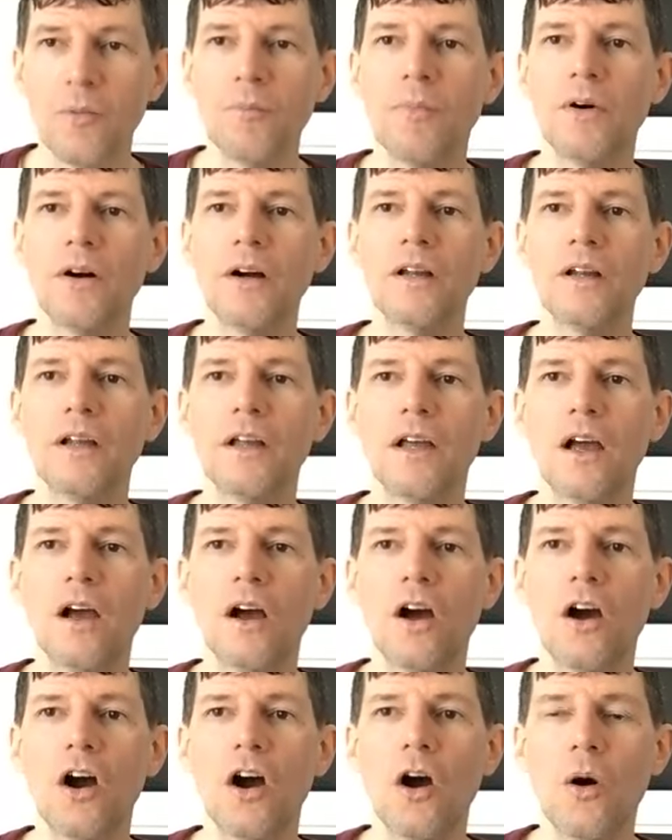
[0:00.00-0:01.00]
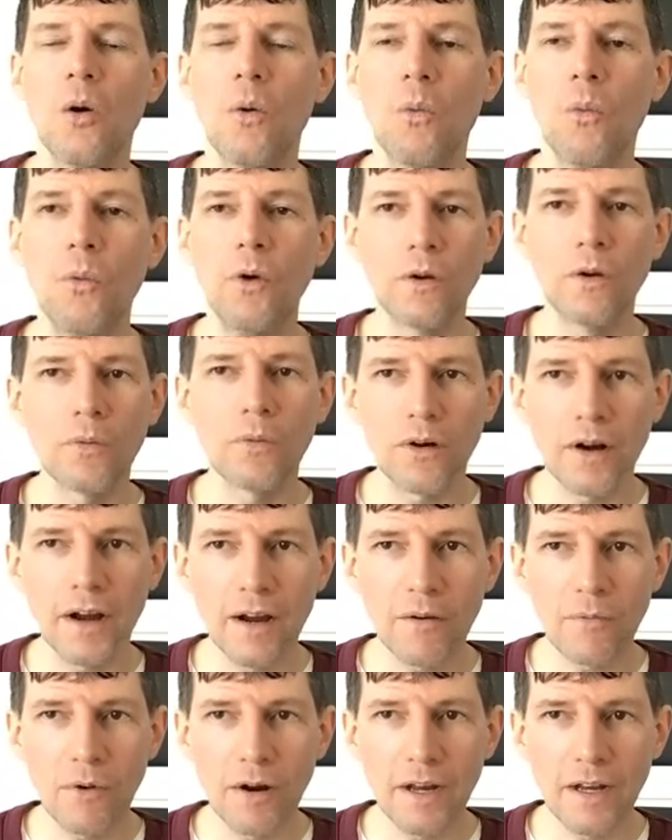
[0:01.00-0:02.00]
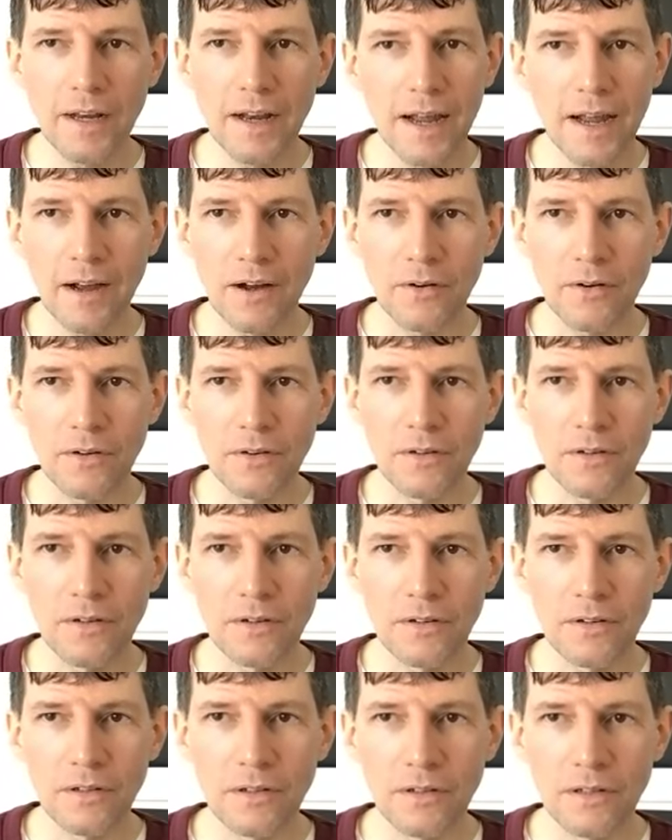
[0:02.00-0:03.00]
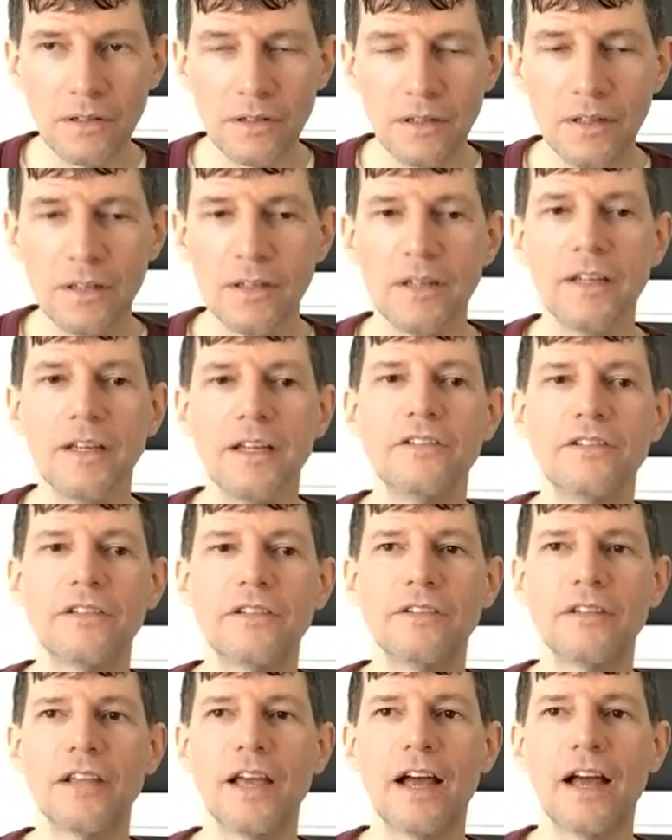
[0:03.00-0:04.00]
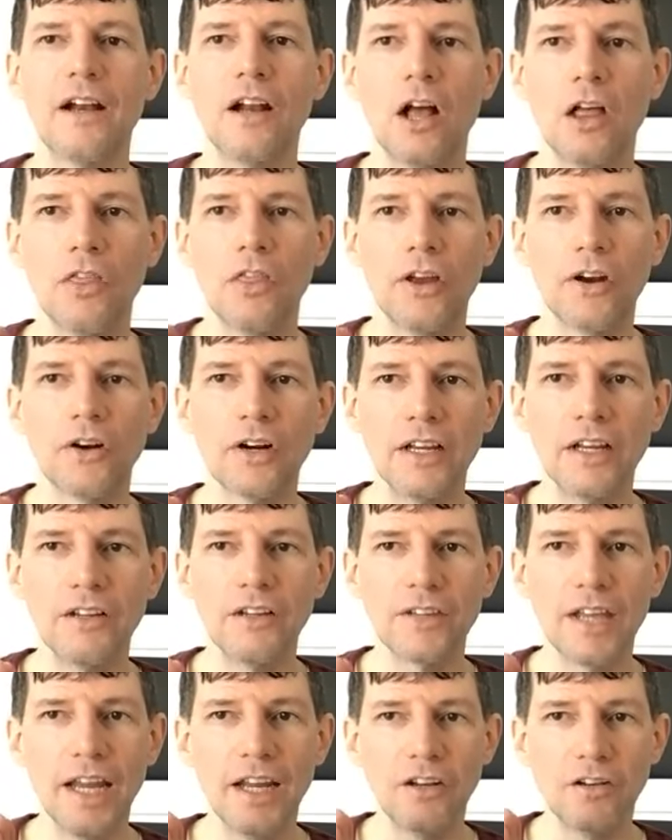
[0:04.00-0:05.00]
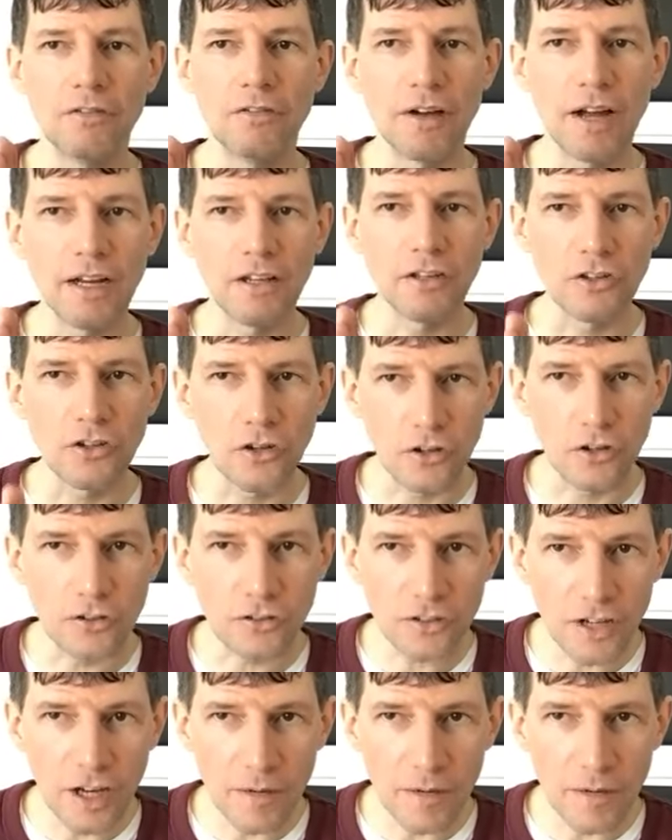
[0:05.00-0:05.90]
But where we're at right now is, is that there is a divine curse